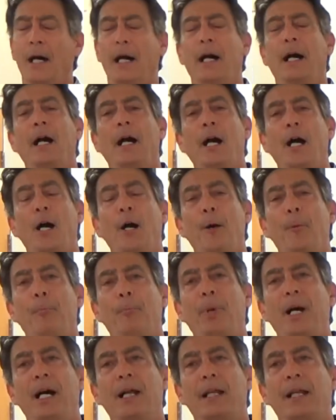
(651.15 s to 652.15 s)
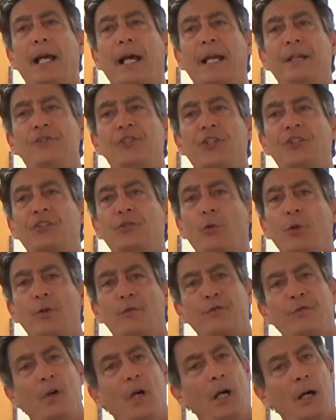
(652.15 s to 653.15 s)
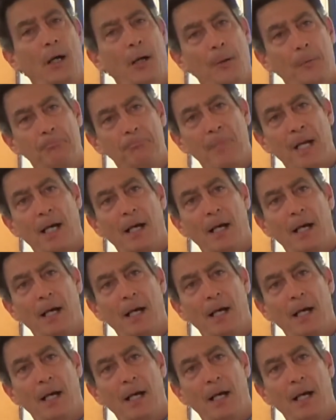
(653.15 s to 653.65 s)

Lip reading: and just sort of